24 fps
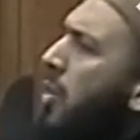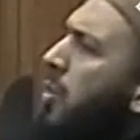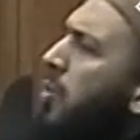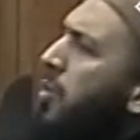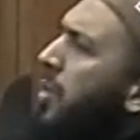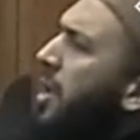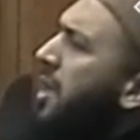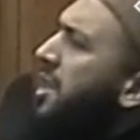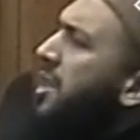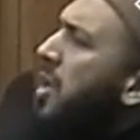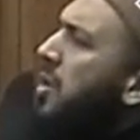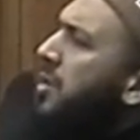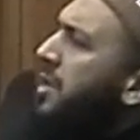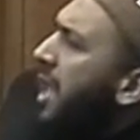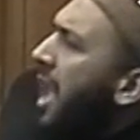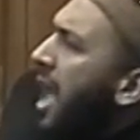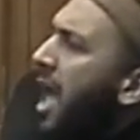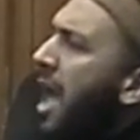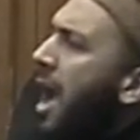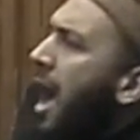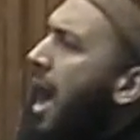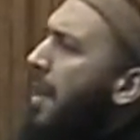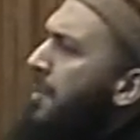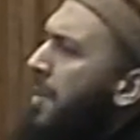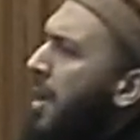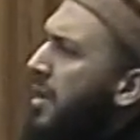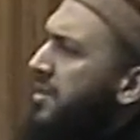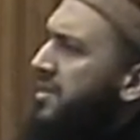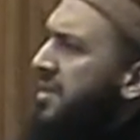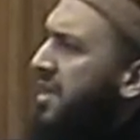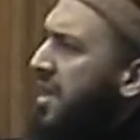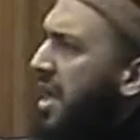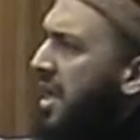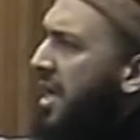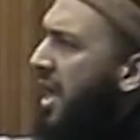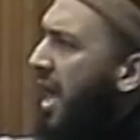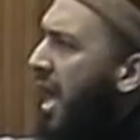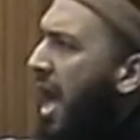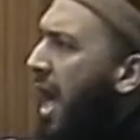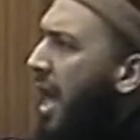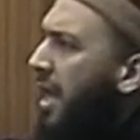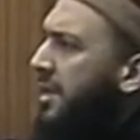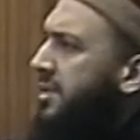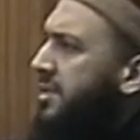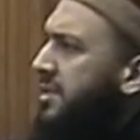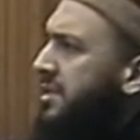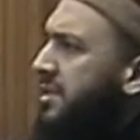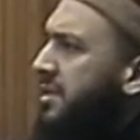We don't care about the
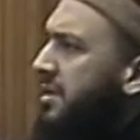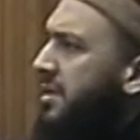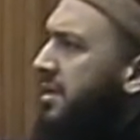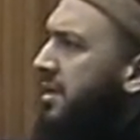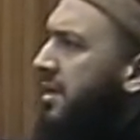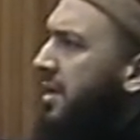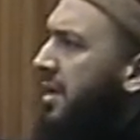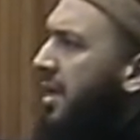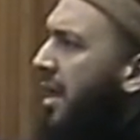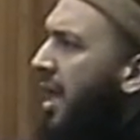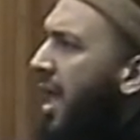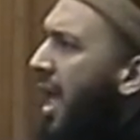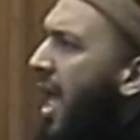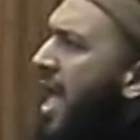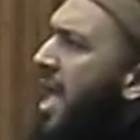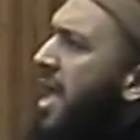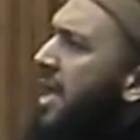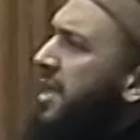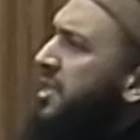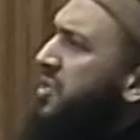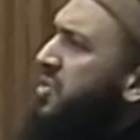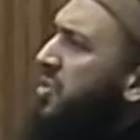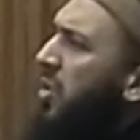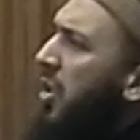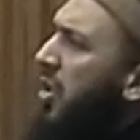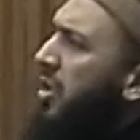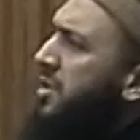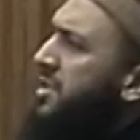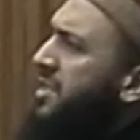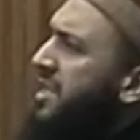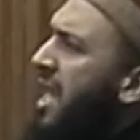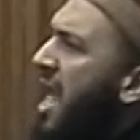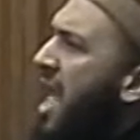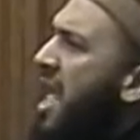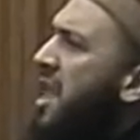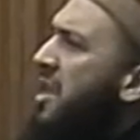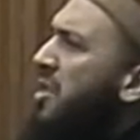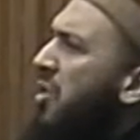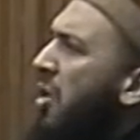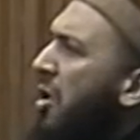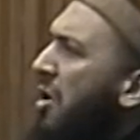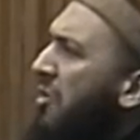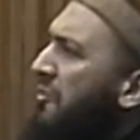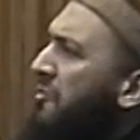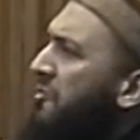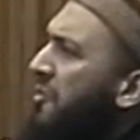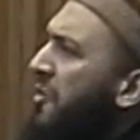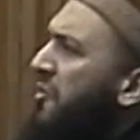raka'at, 8 or 10
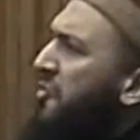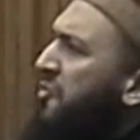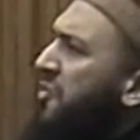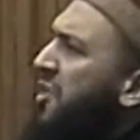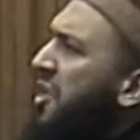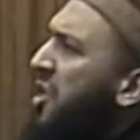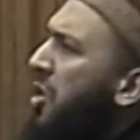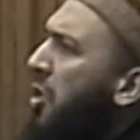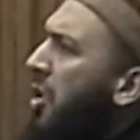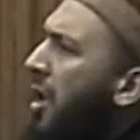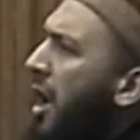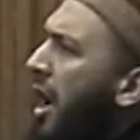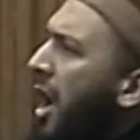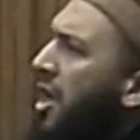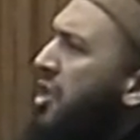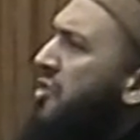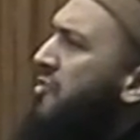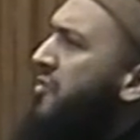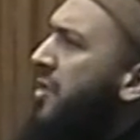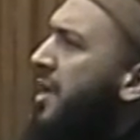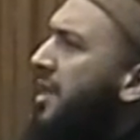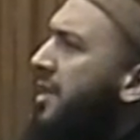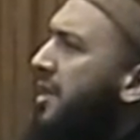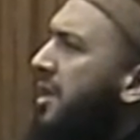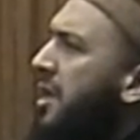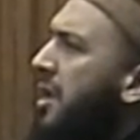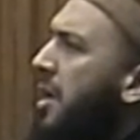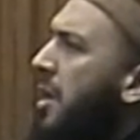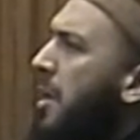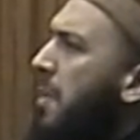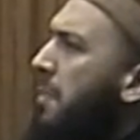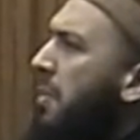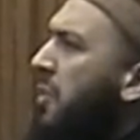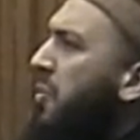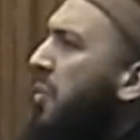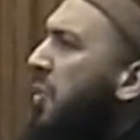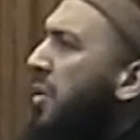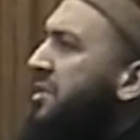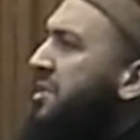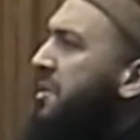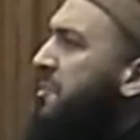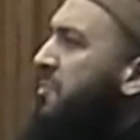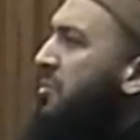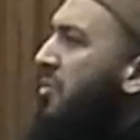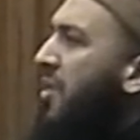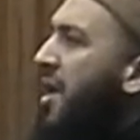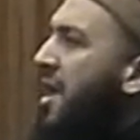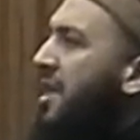or 50 or a 100, but we want
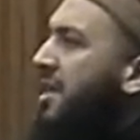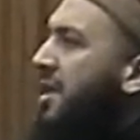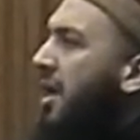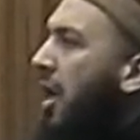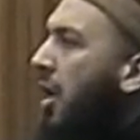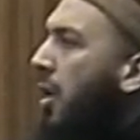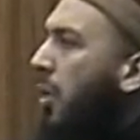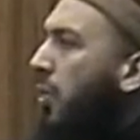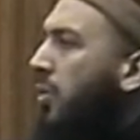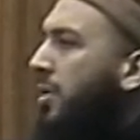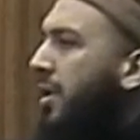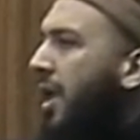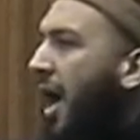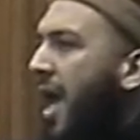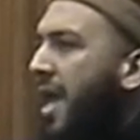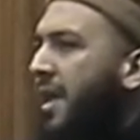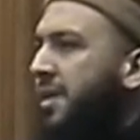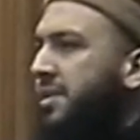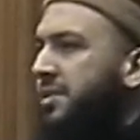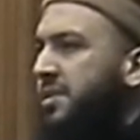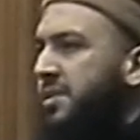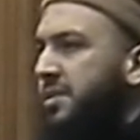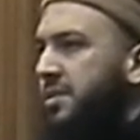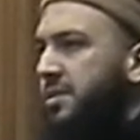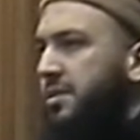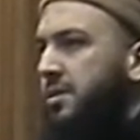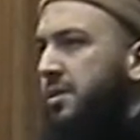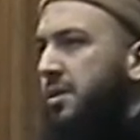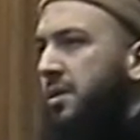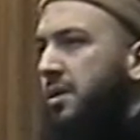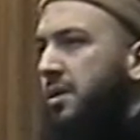to pray the whole night.